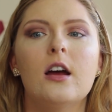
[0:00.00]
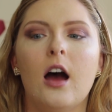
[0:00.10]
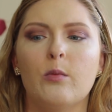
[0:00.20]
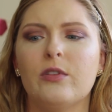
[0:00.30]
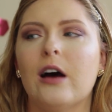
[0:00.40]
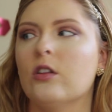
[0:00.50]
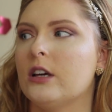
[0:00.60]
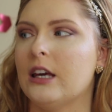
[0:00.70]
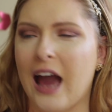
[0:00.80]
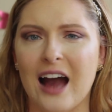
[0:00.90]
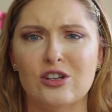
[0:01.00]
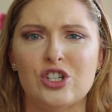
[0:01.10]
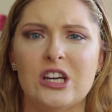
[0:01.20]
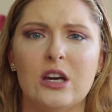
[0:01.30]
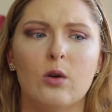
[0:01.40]
without looking
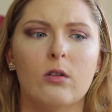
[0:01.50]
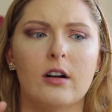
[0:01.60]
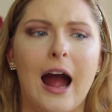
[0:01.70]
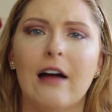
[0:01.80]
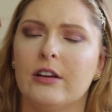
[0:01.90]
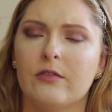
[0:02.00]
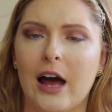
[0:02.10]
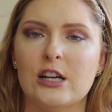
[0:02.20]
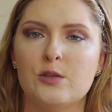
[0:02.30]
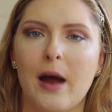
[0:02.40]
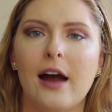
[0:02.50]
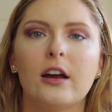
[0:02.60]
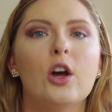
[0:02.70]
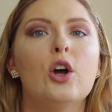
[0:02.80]
ashy or having flashback.